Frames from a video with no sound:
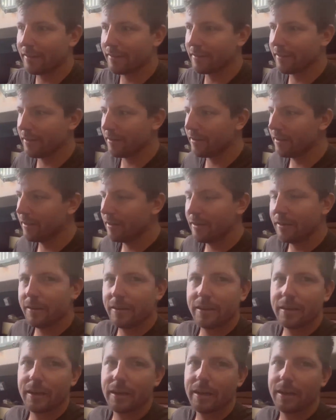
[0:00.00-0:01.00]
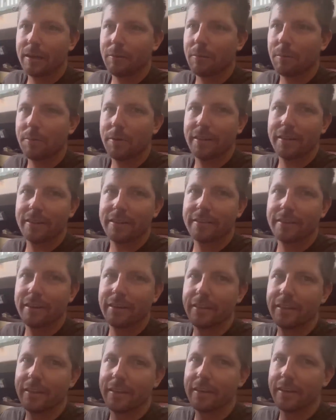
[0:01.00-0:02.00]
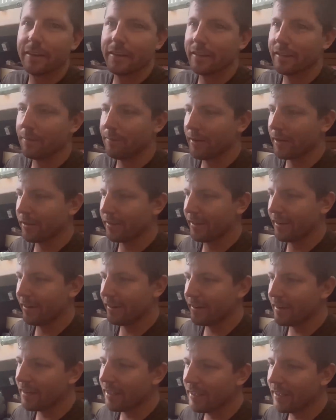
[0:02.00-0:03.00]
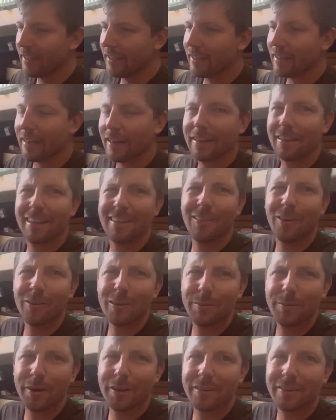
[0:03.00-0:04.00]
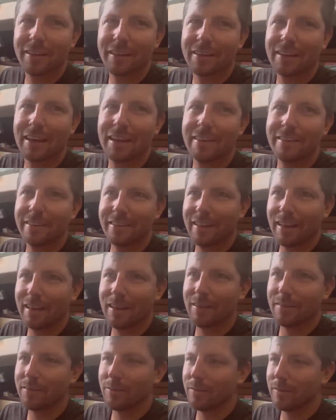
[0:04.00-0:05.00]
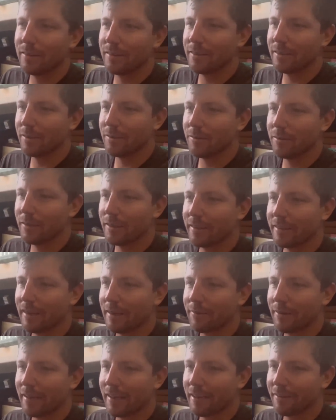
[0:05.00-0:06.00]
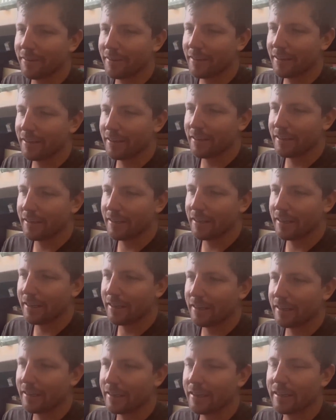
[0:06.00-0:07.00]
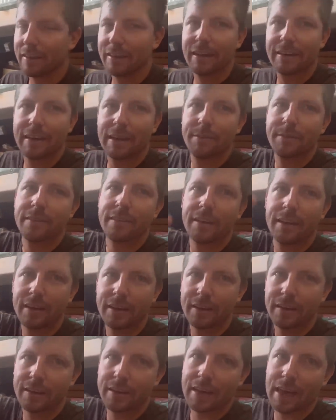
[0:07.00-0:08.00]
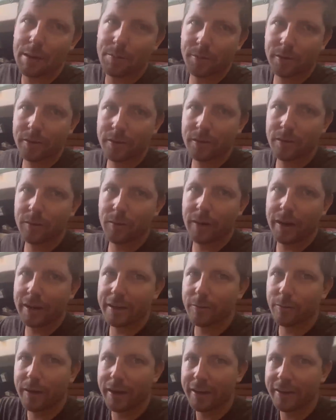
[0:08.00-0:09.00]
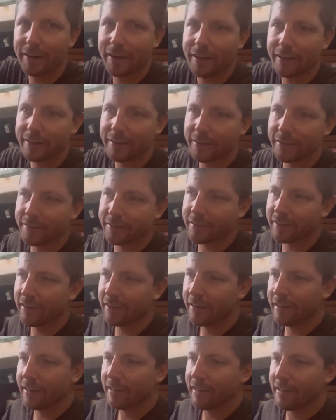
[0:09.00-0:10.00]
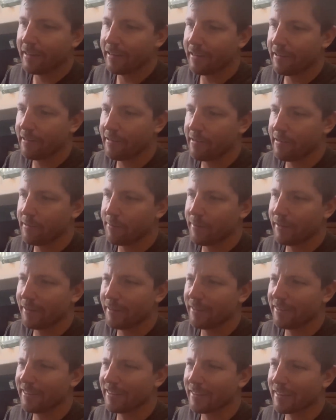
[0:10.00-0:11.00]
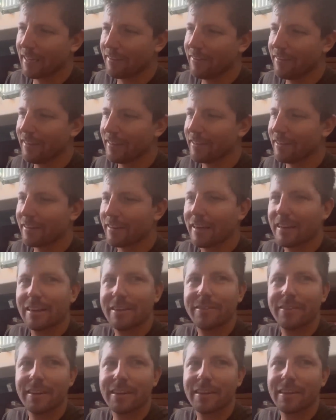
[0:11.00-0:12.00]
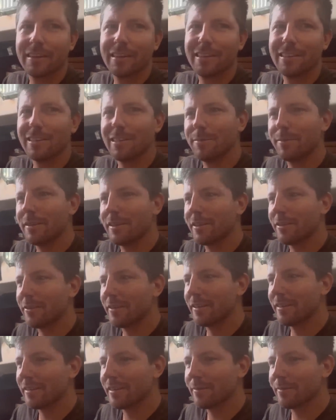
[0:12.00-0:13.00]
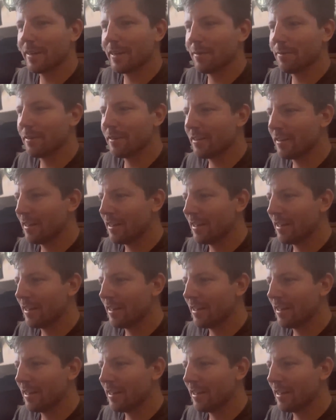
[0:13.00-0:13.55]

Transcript: So we'll put this in the pickled herring. And then older boats, they kind of deal with that by having a lot of times like cable wire halyards. But those are, I feel like they're kind of like a little bit annoying sometimes.